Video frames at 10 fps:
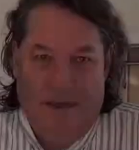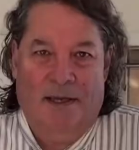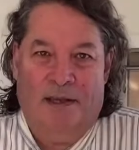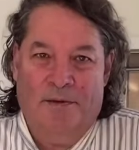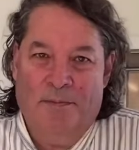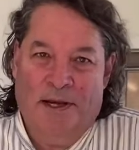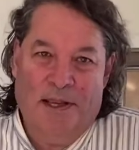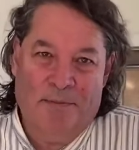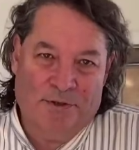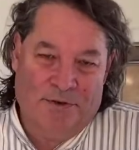Hi, my
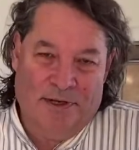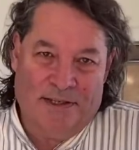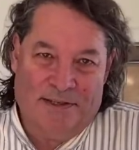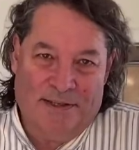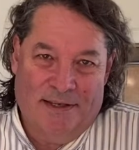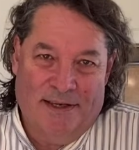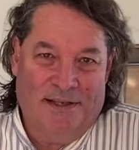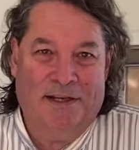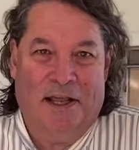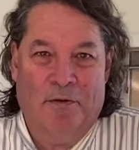name's Chris, and
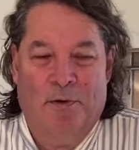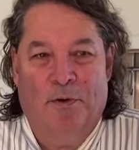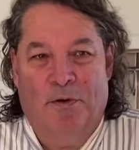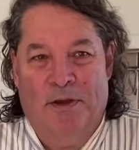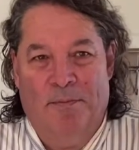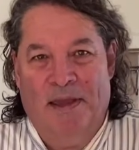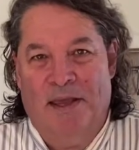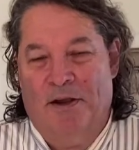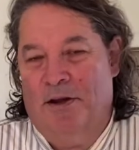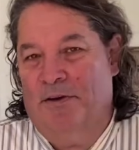today we're going to
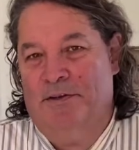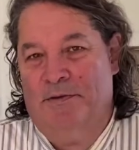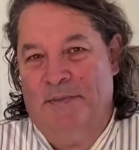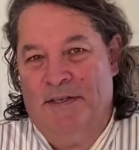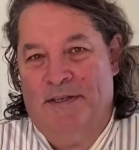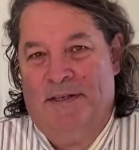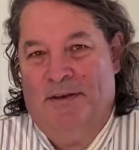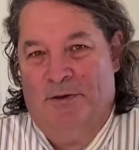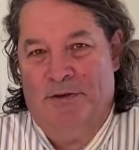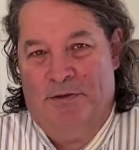make our Christmas
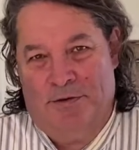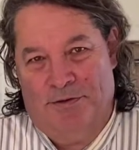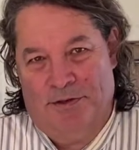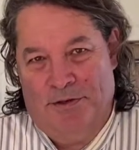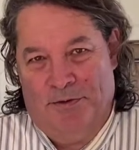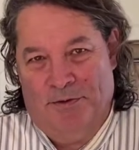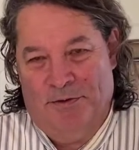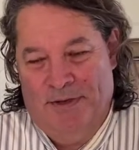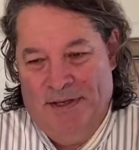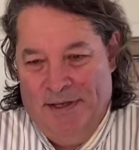oyster stew.
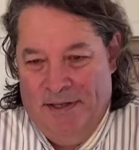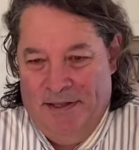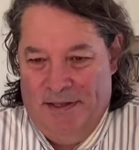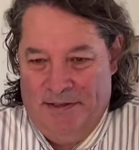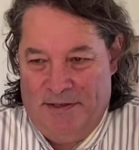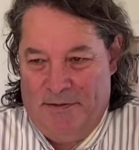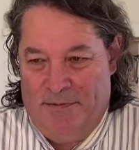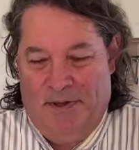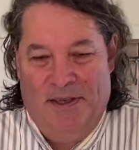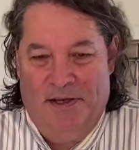This is
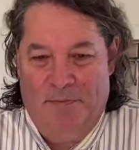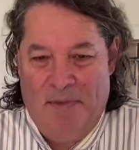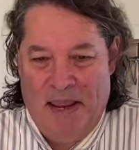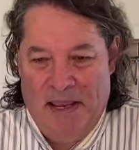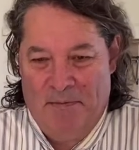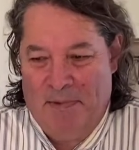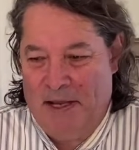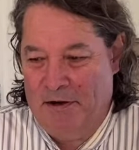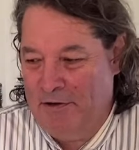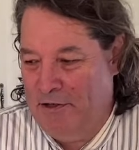in demand by
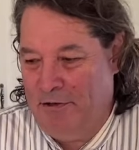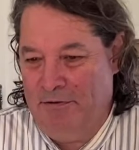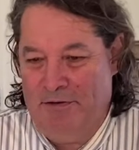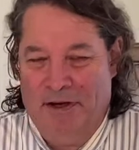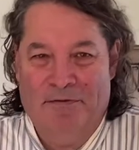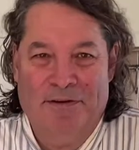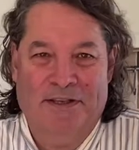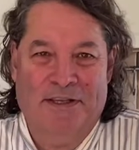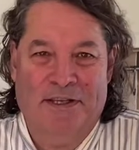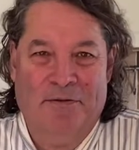our children ever
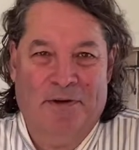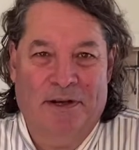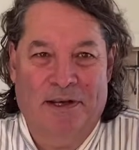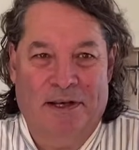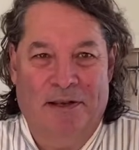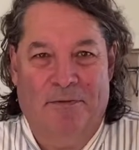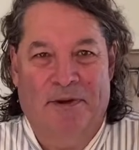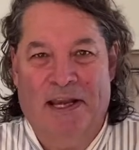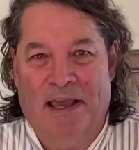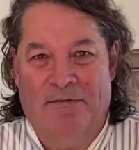since they were little, and
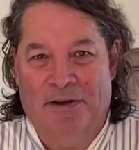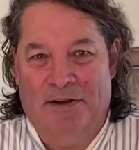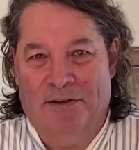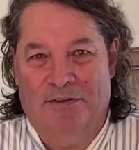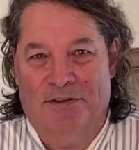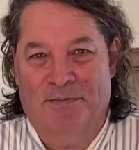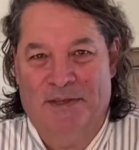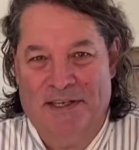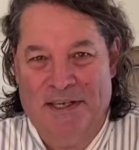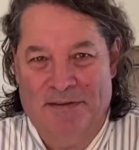we'd have it on
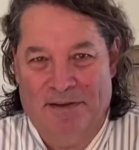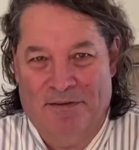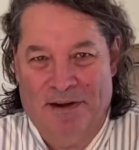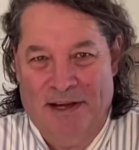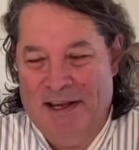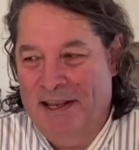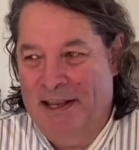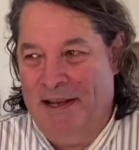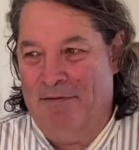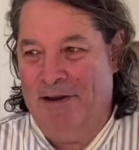Christmas Eve
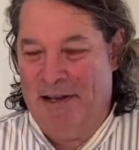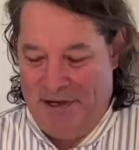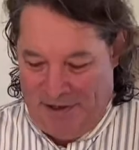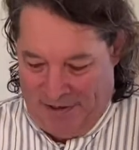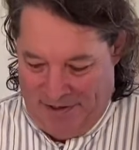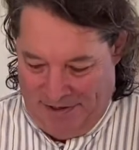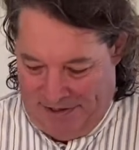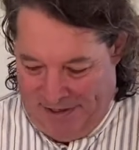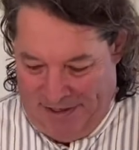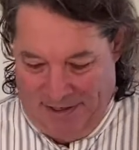every year.
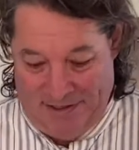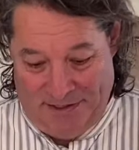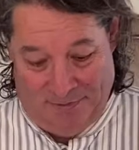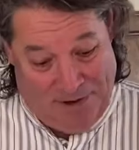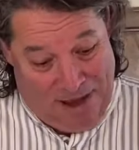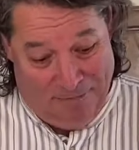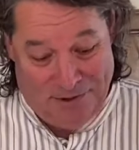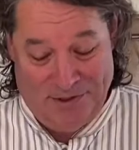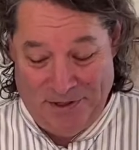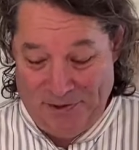And we're
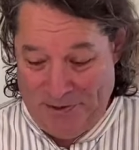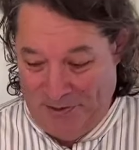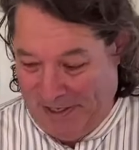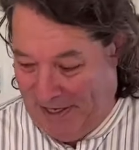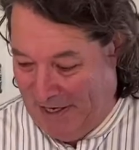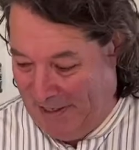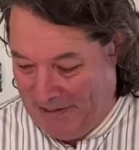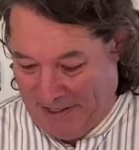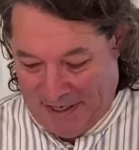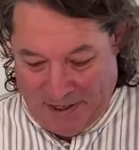still doing that as
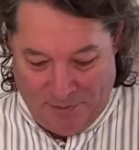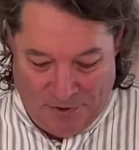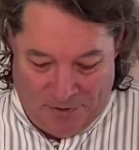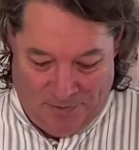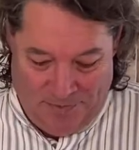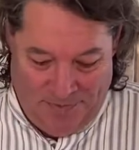they come home.